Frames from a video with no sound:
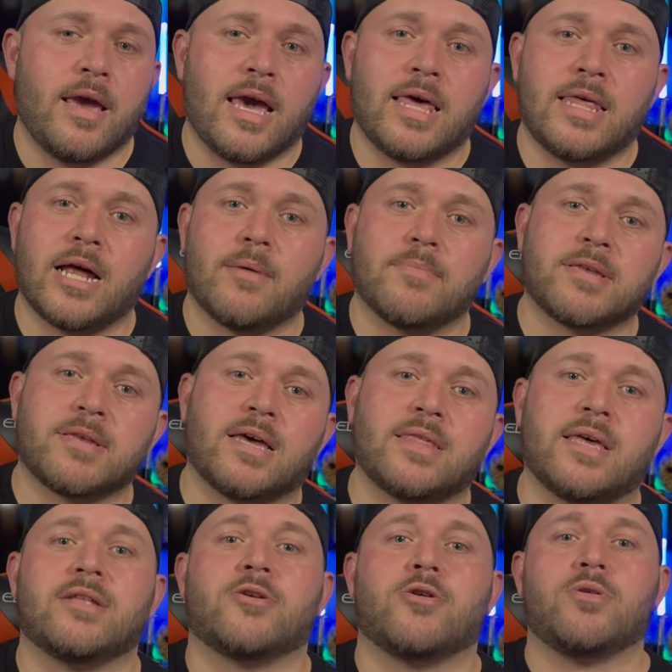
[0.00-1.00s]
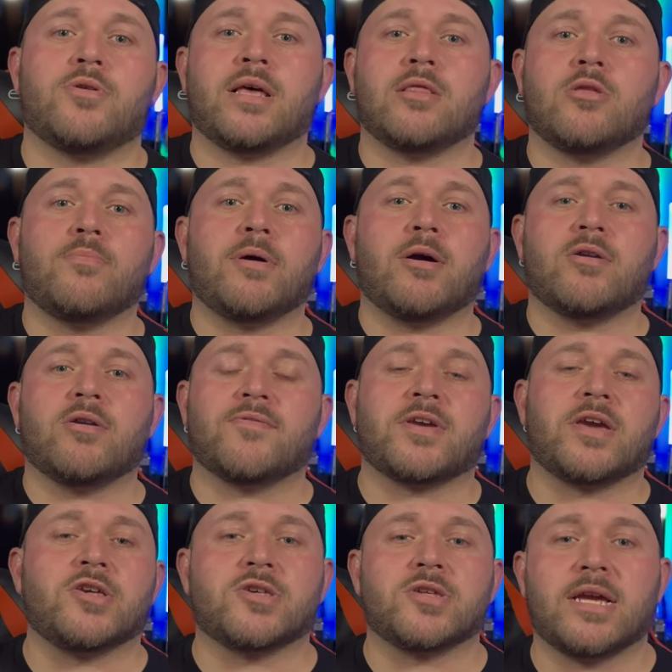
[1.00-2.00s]
And then out beside that, turn on that little bell
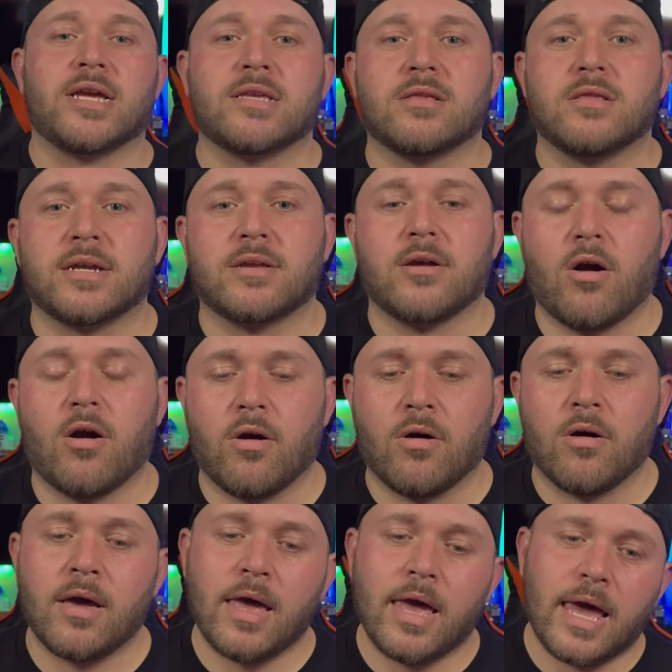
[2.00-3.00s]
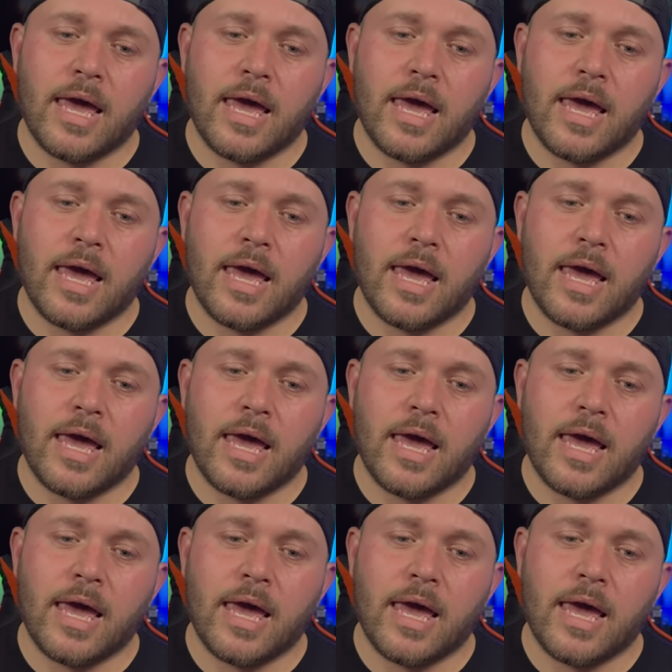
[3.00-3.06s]
notification and select all.